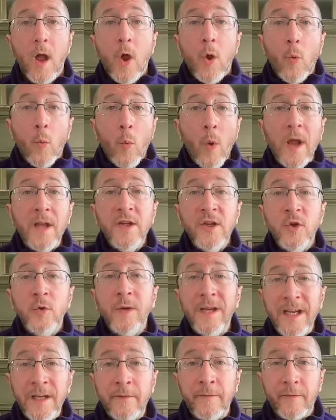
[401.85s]
When you
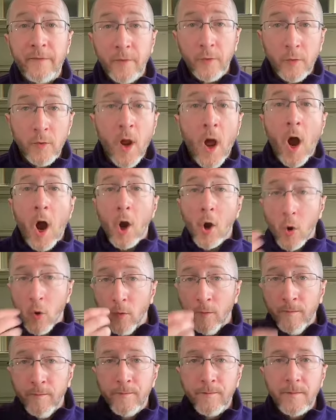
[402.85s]
eat food,
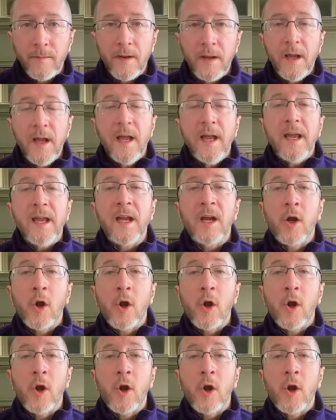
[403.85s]
it